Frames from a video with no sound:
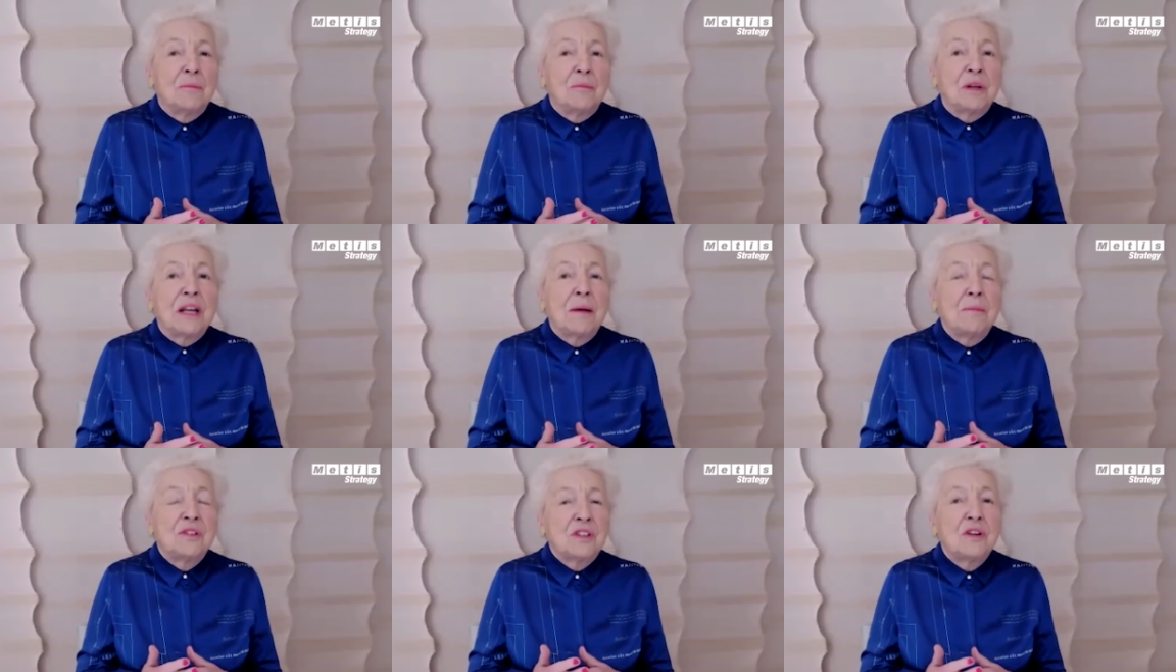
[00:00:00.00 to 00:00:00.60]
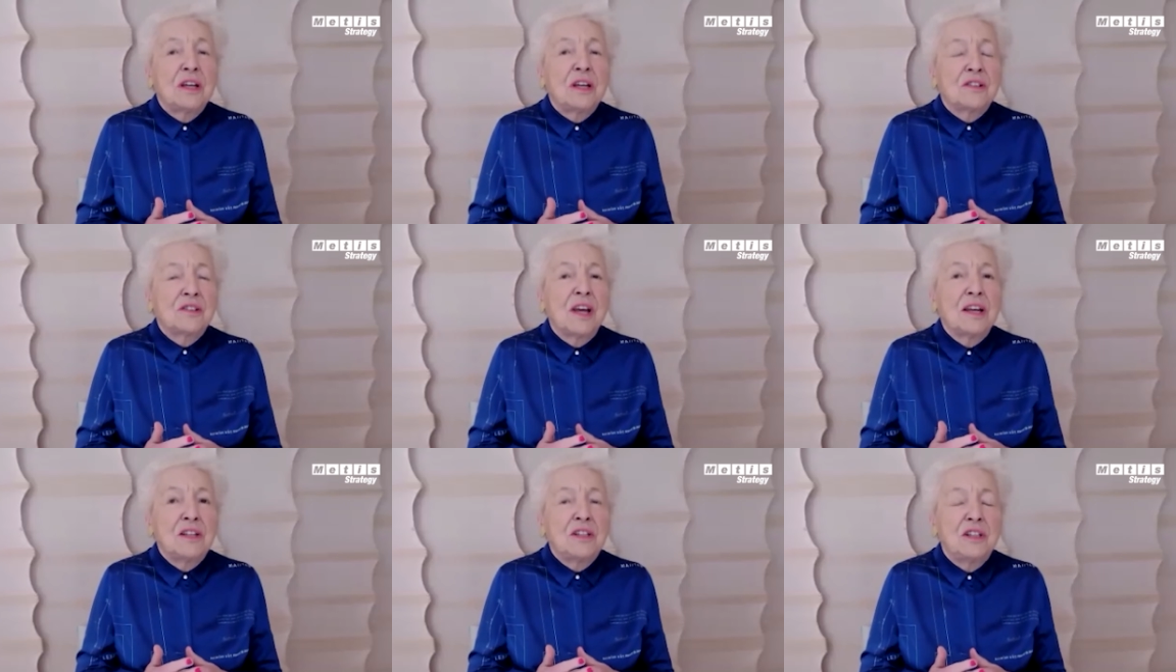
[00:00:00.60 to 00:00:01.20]
But I'm so
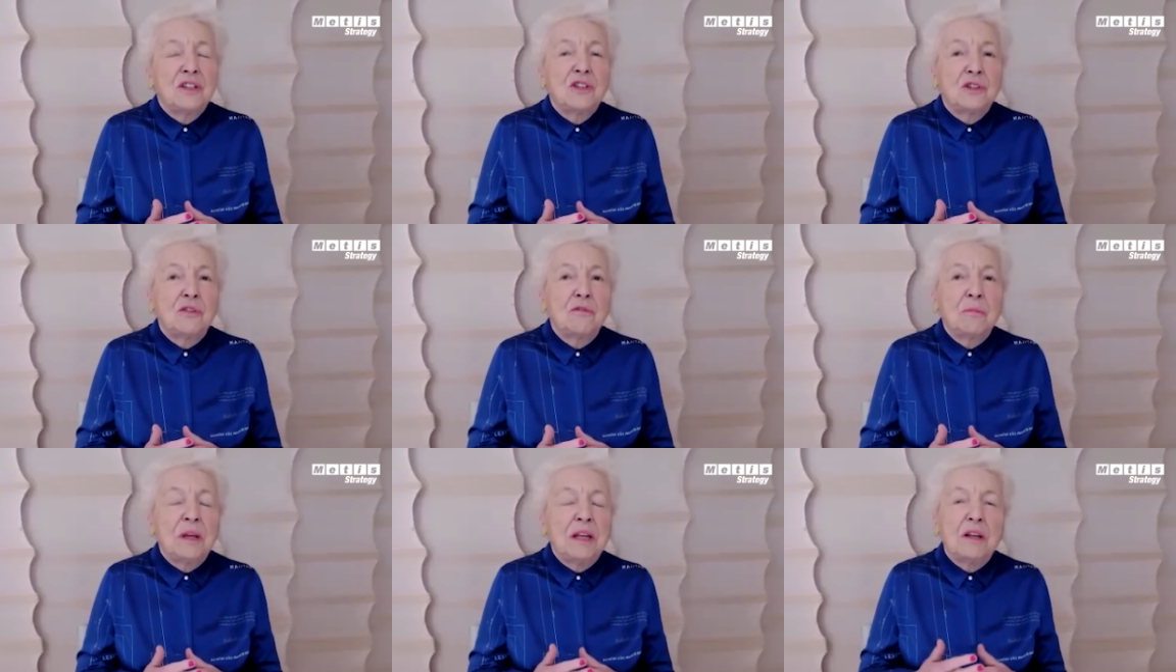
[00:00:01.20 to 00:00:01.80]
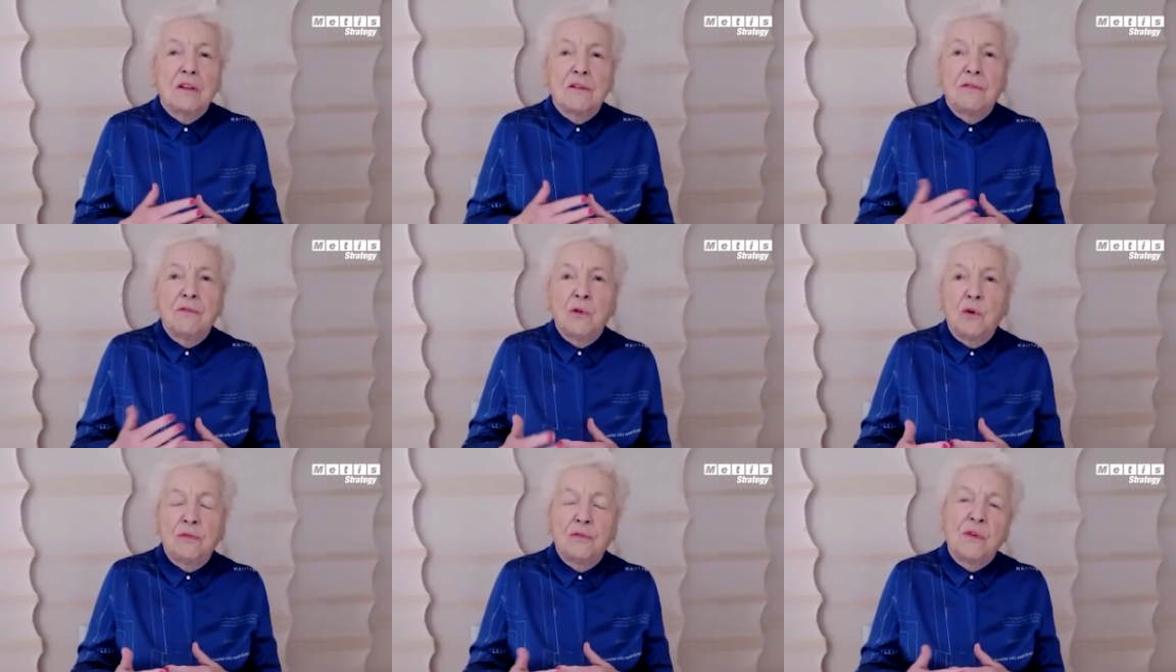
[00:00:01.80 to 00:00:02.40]
excited to have been at the
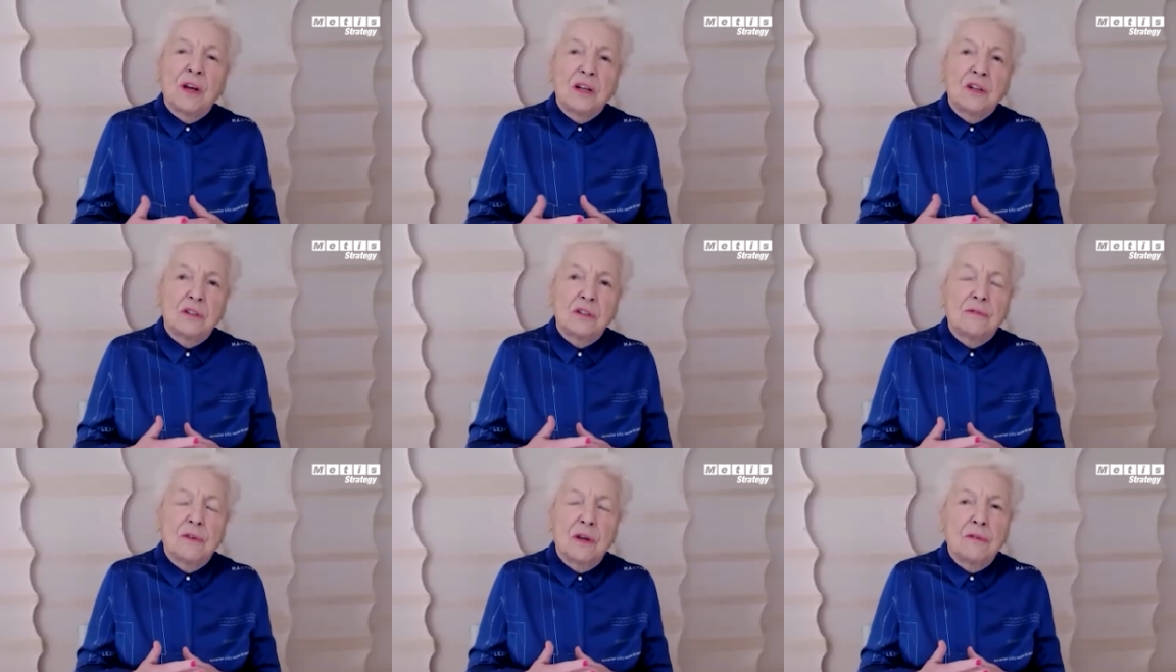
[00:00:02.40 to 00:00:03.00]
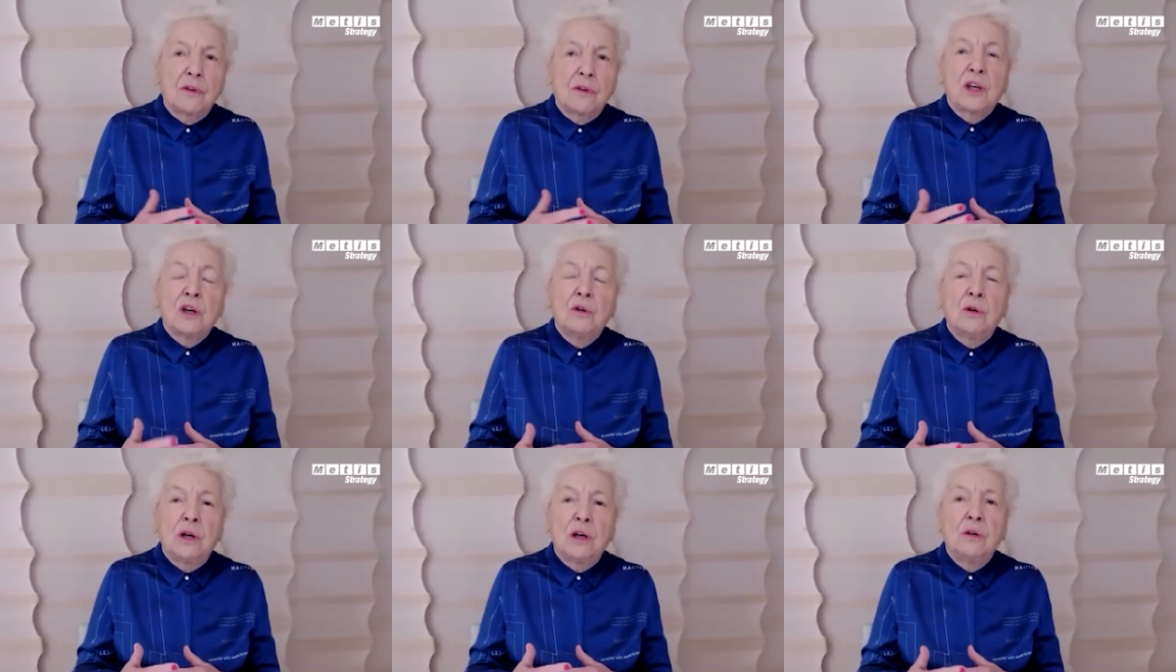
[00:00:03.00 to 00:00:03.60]
forefront of, of
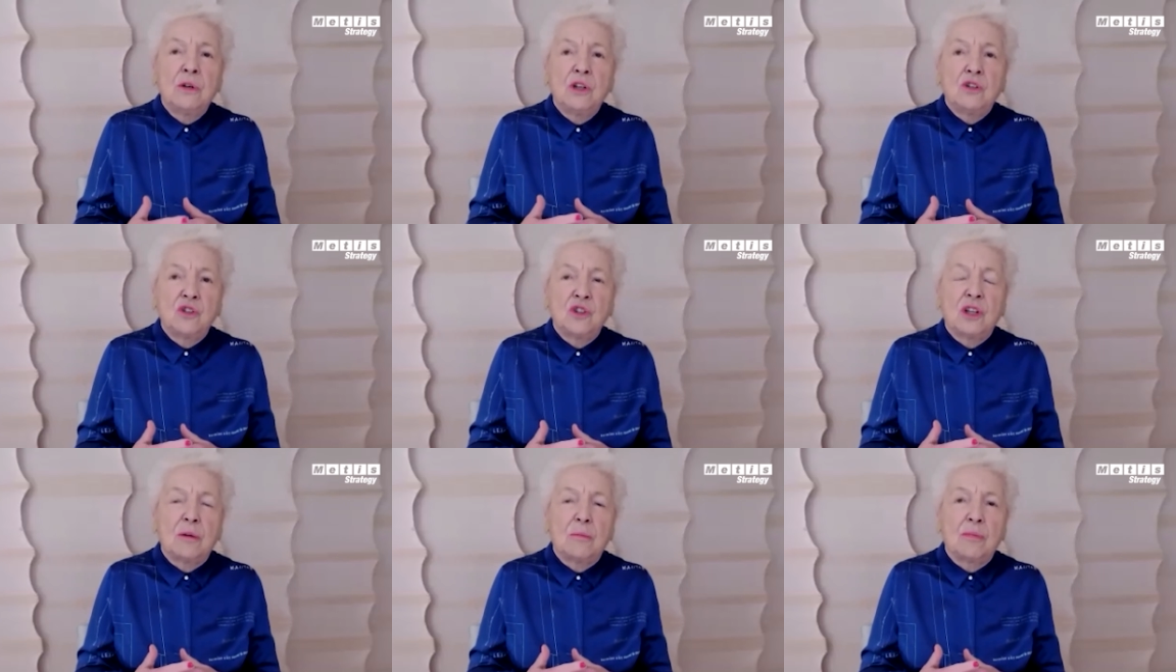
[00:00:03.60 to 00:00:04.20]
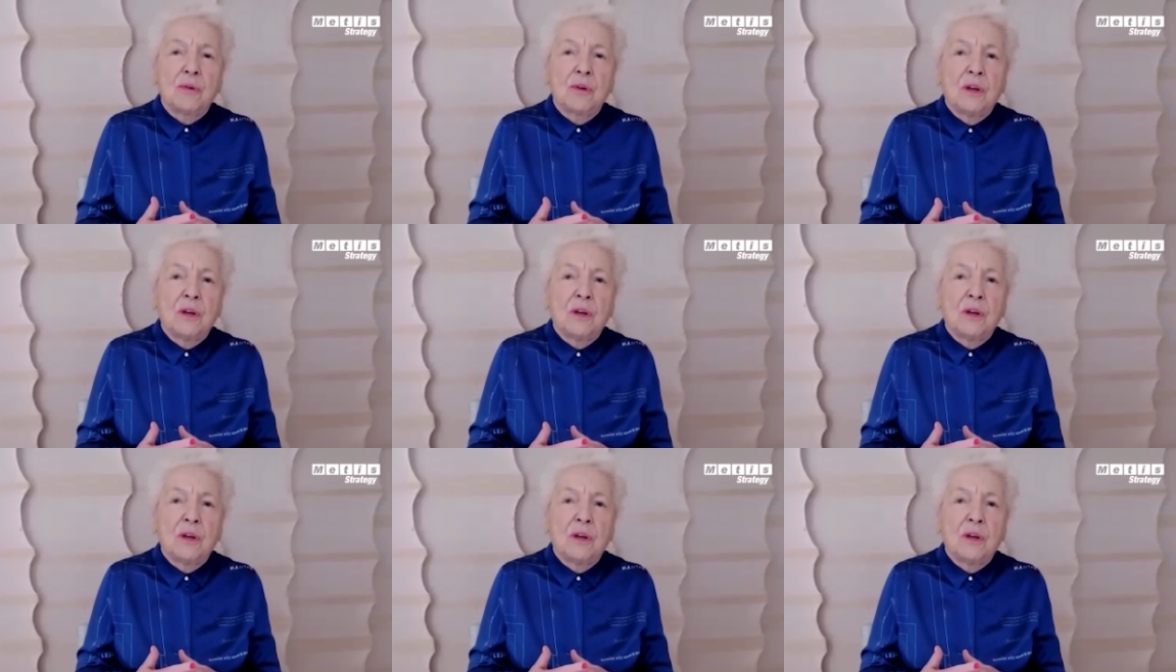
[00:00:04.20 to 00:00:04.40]
co ownership,